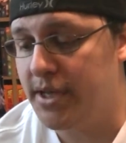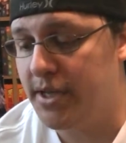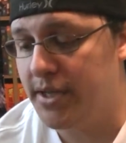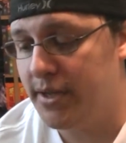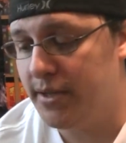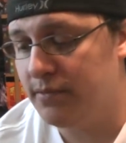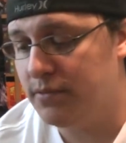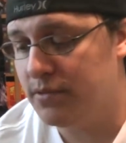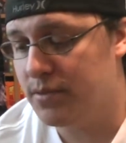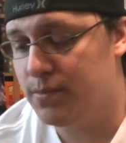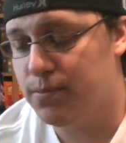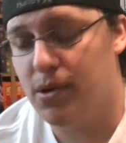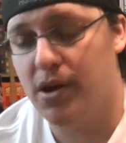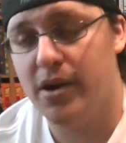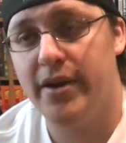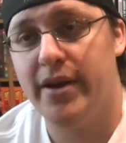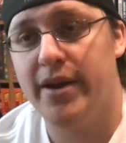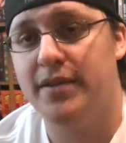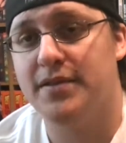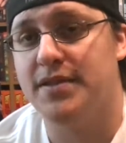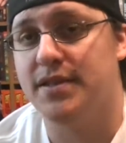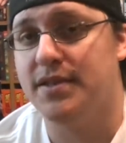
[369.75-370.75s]
And it was brought
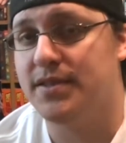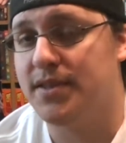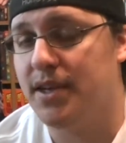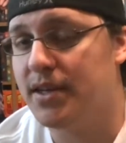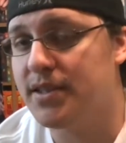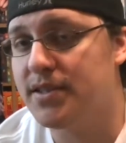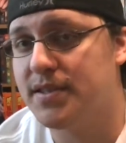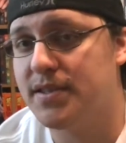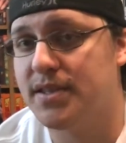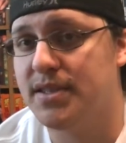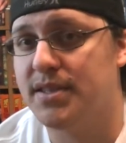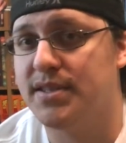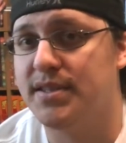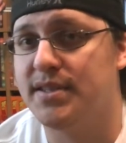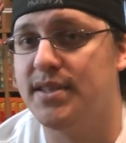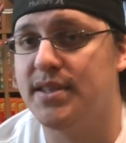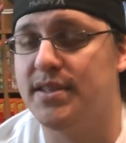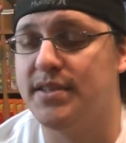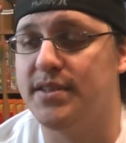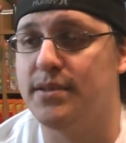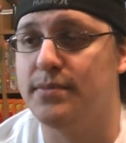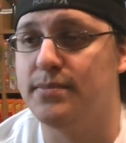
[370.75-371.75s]
out to tons of
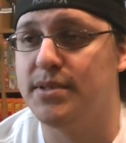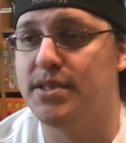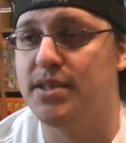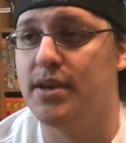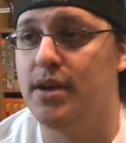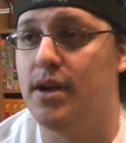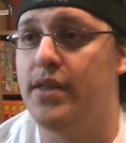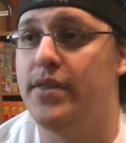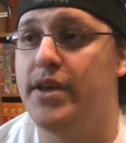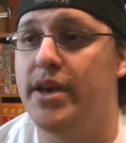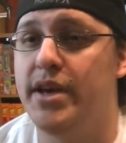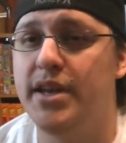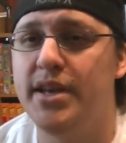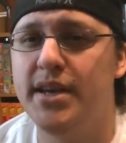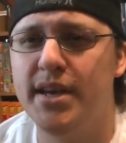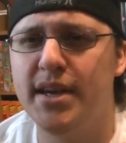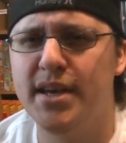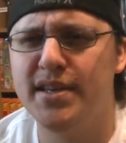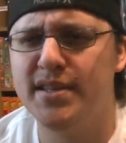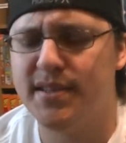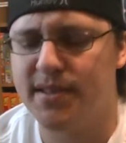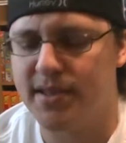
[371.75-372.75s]
systems, the
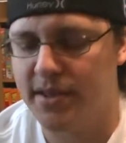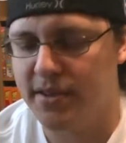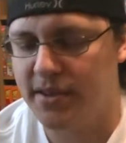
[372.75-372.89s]
NES, I